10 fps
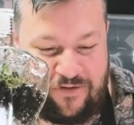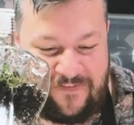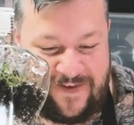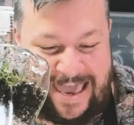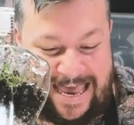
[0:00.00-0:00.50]

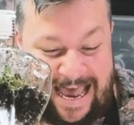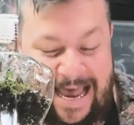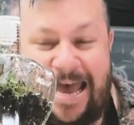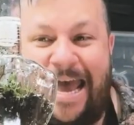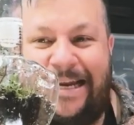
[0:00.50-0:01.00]

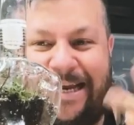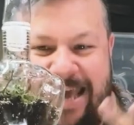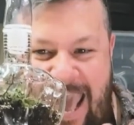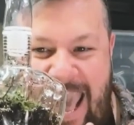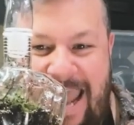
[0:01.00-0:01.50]
finger
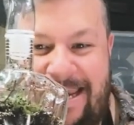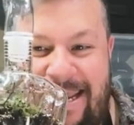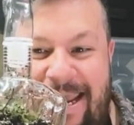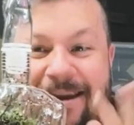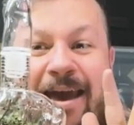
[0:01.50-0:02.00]

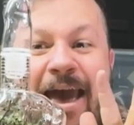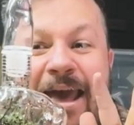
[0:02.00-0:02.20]
decanted